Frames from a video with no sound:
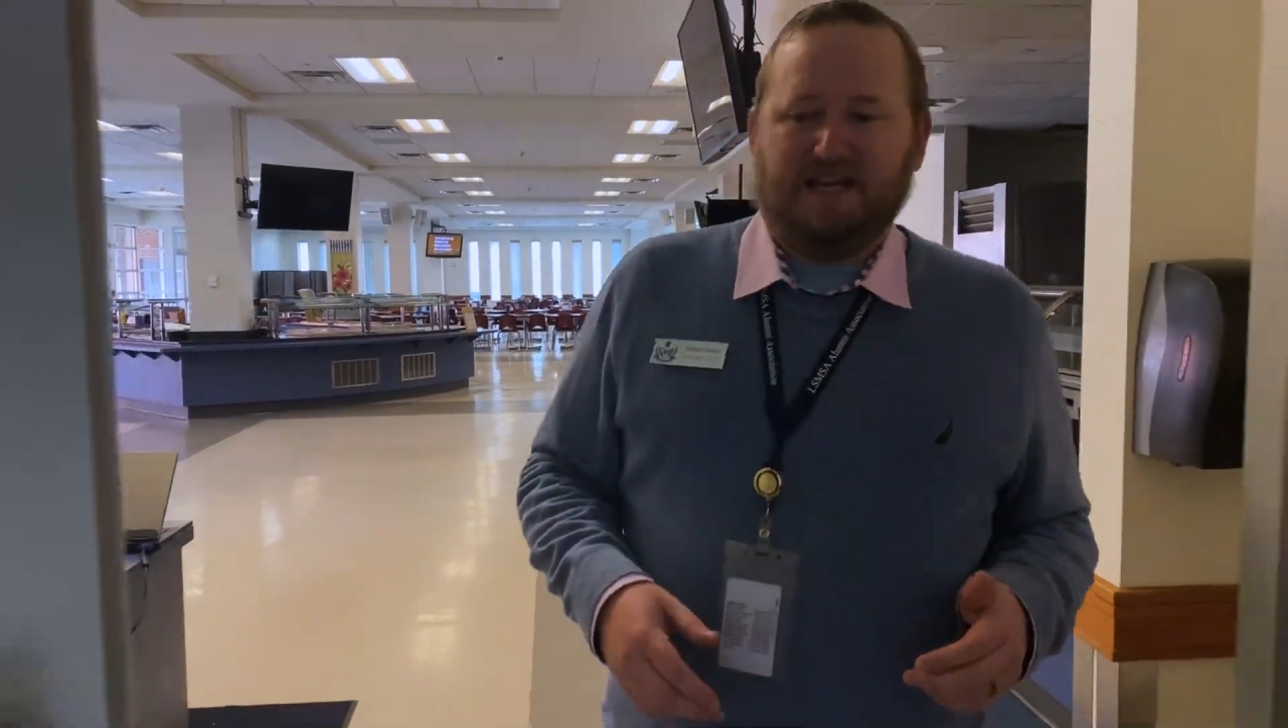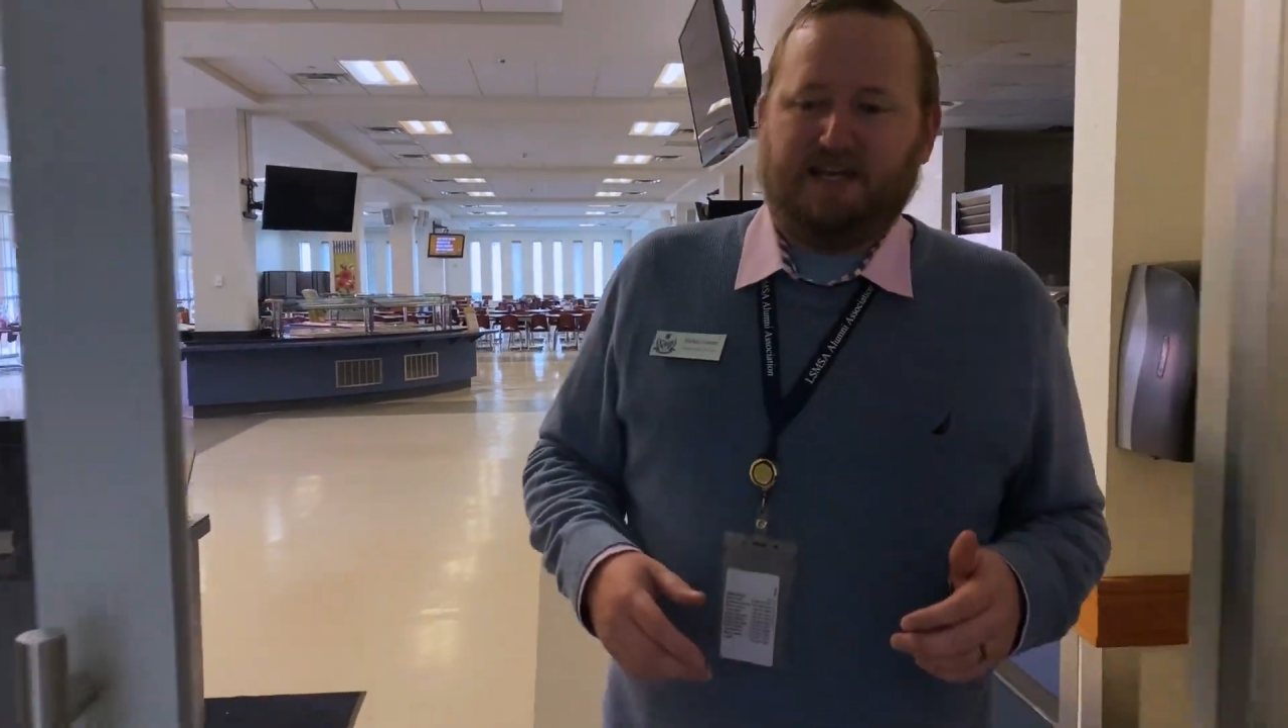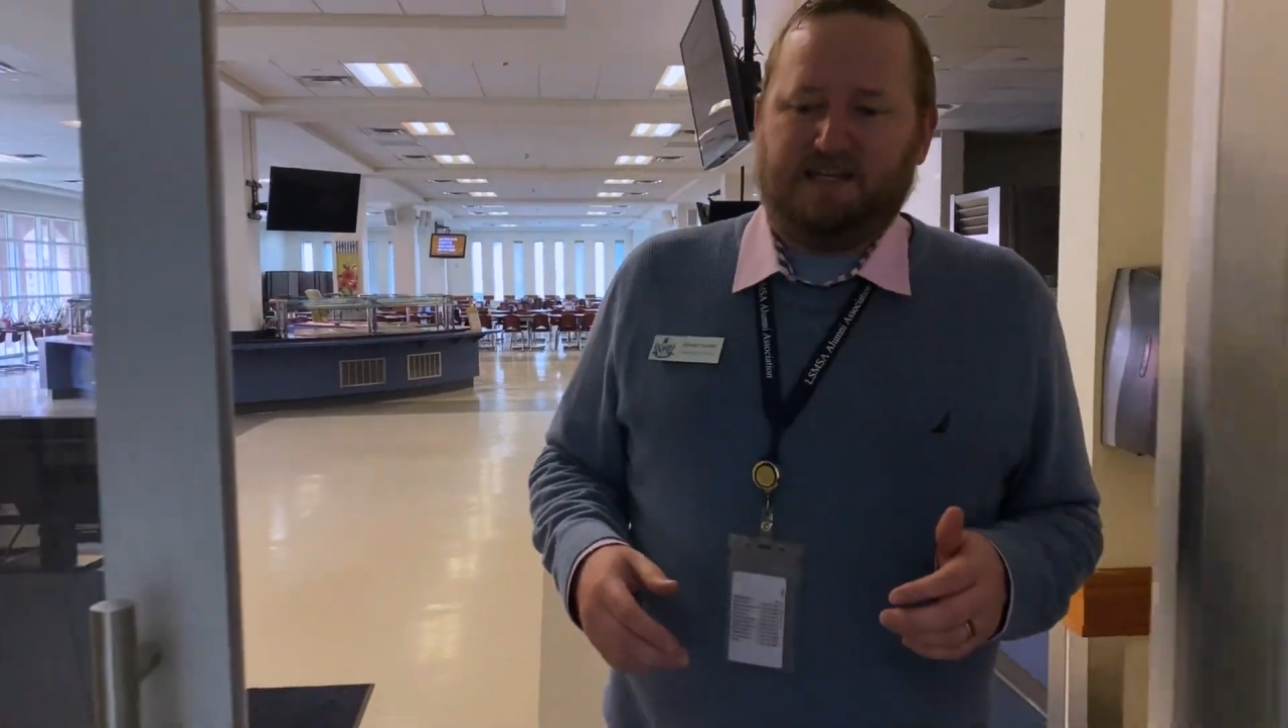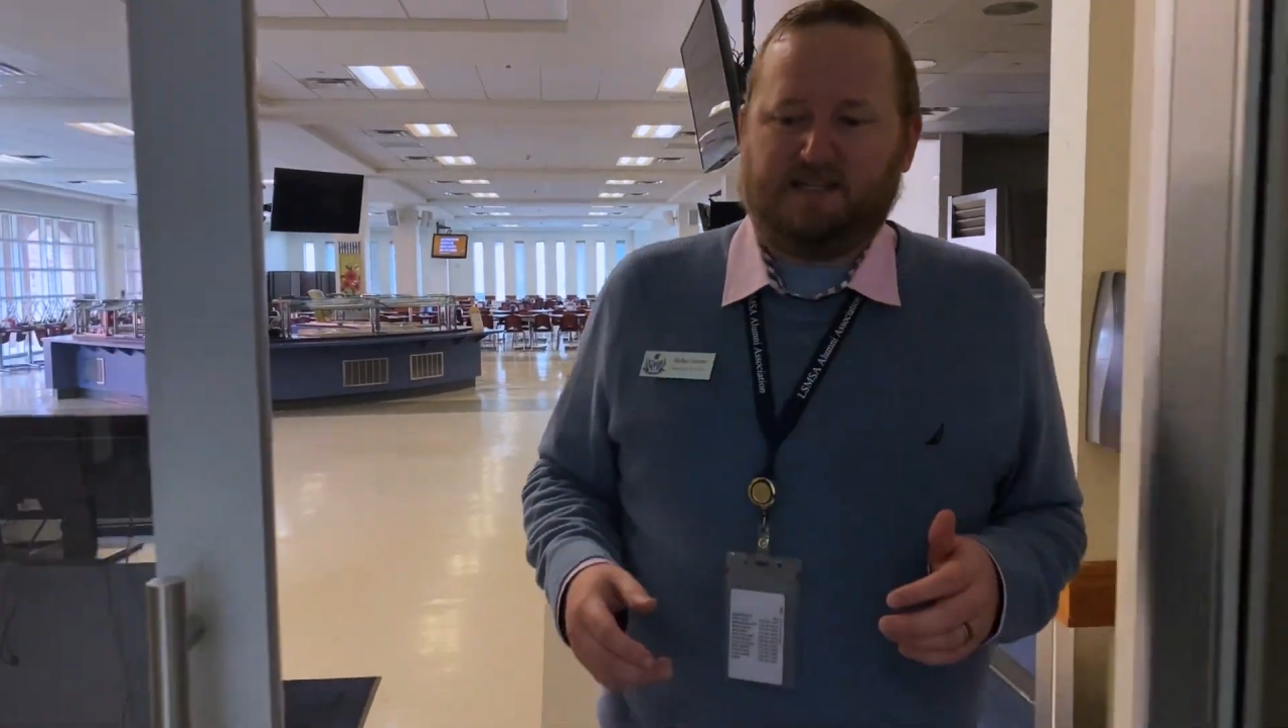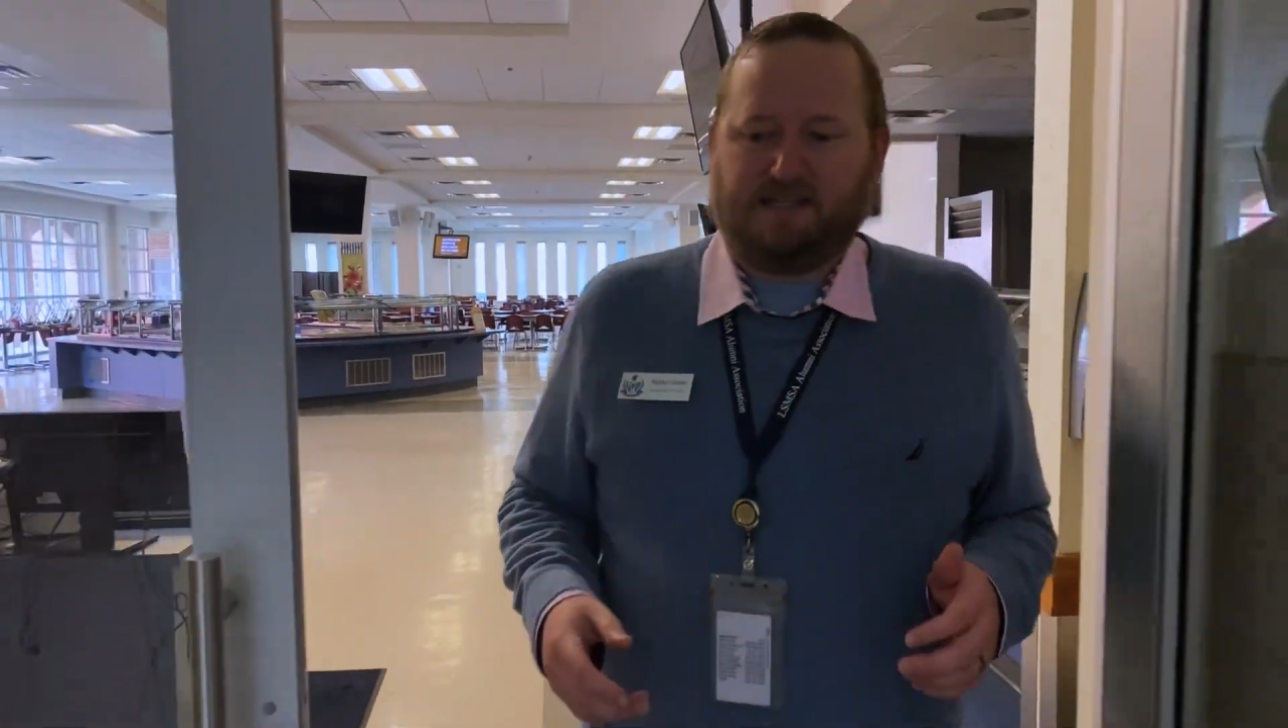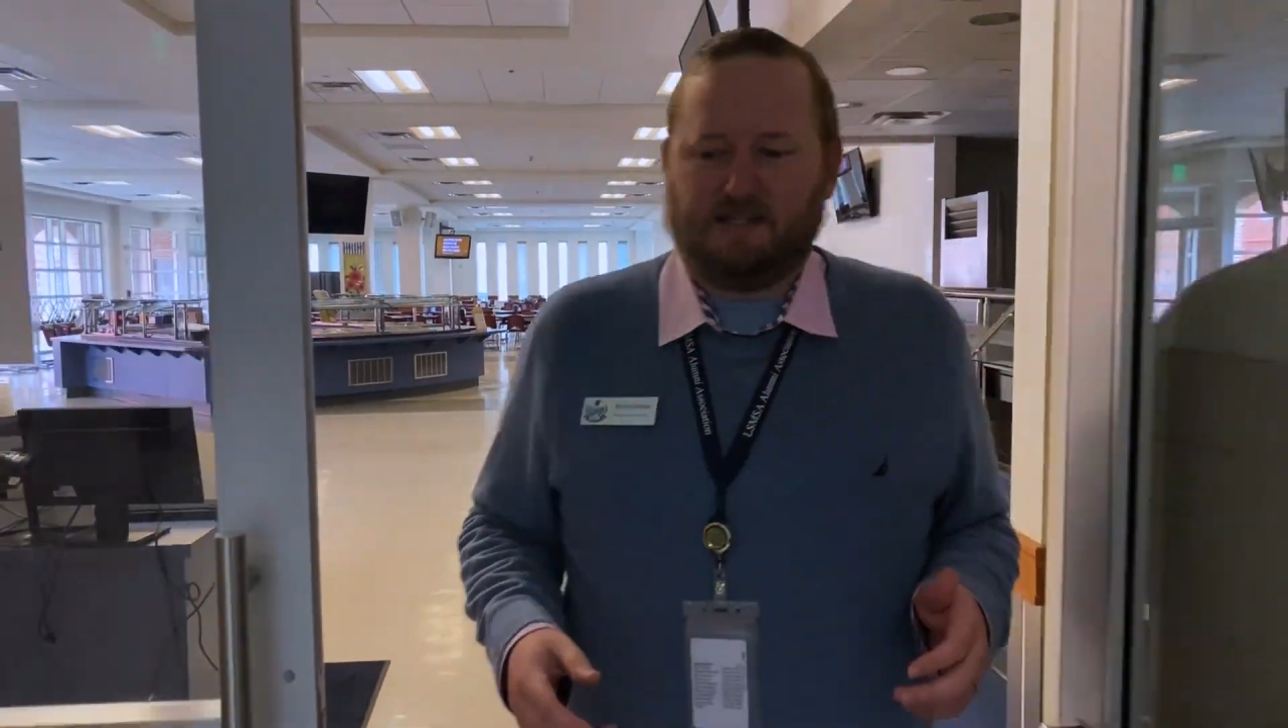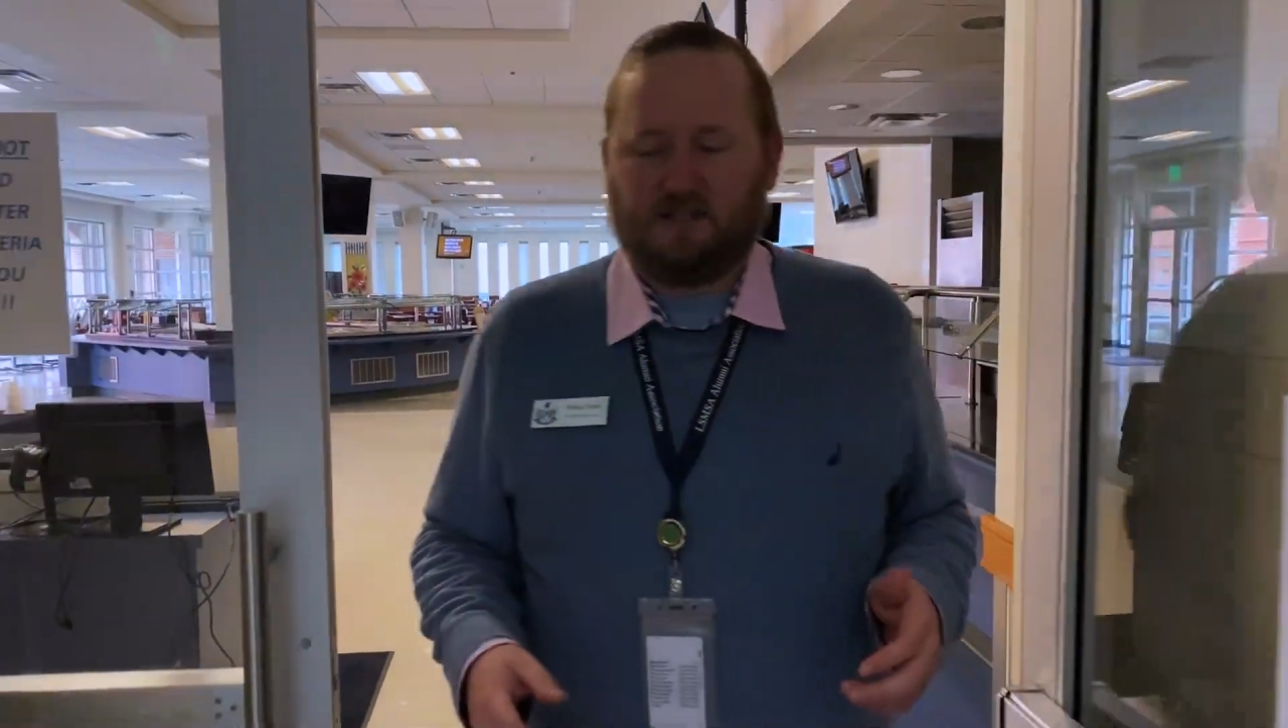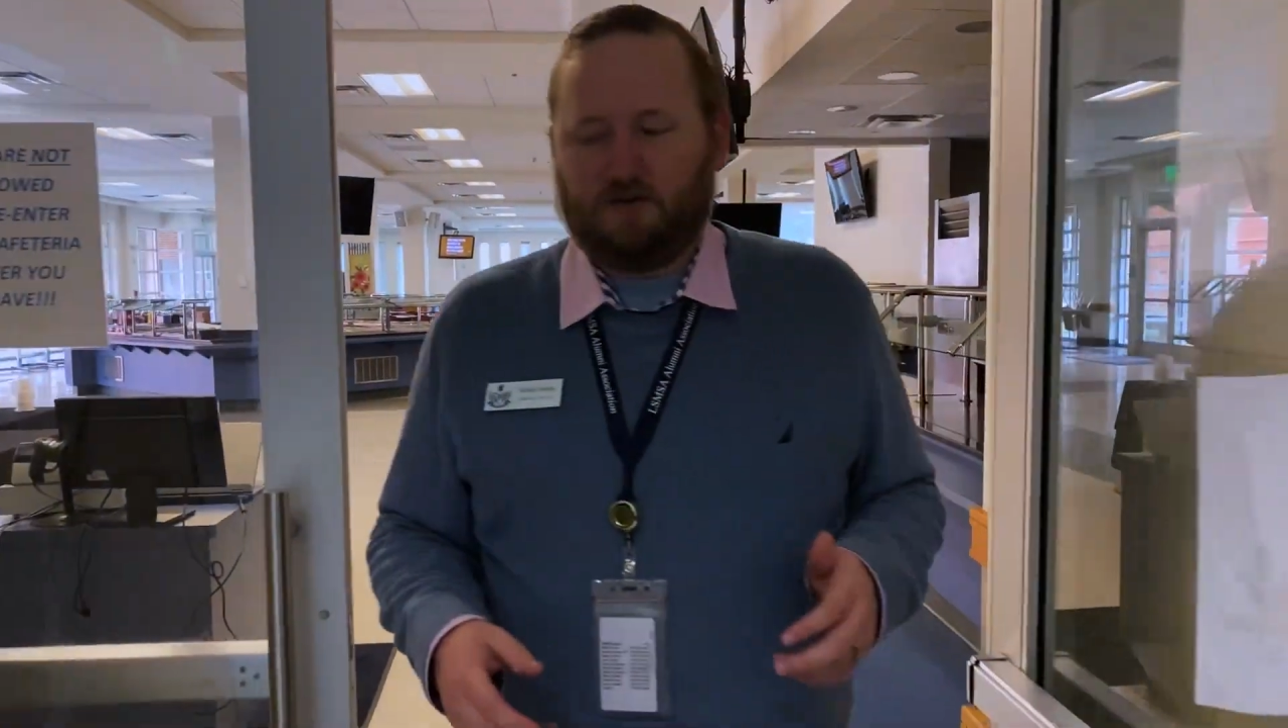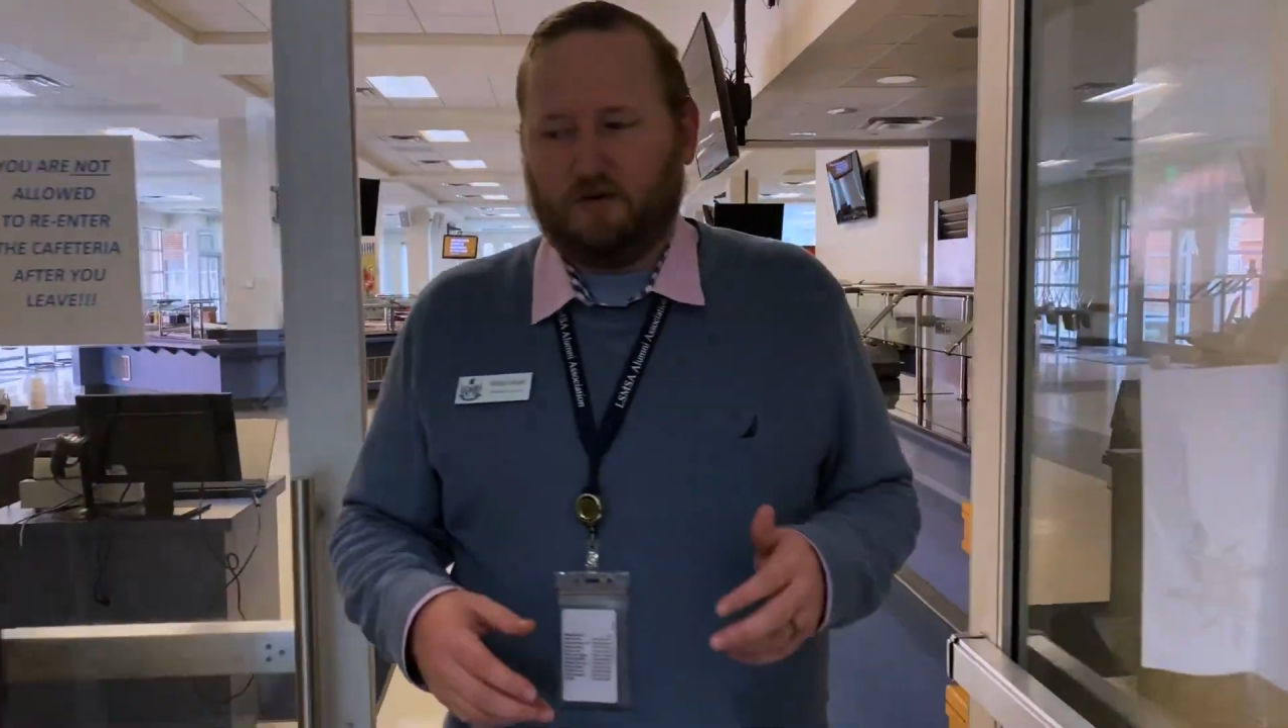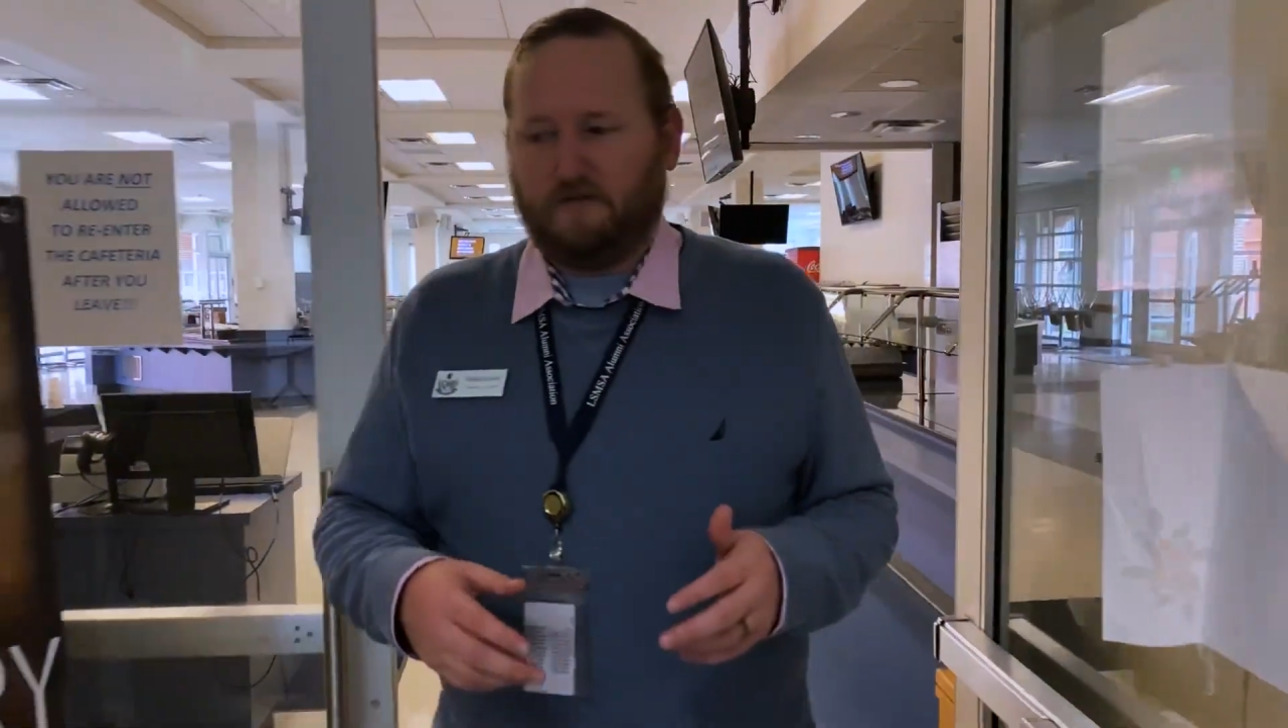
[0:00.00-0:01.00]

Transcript: is sort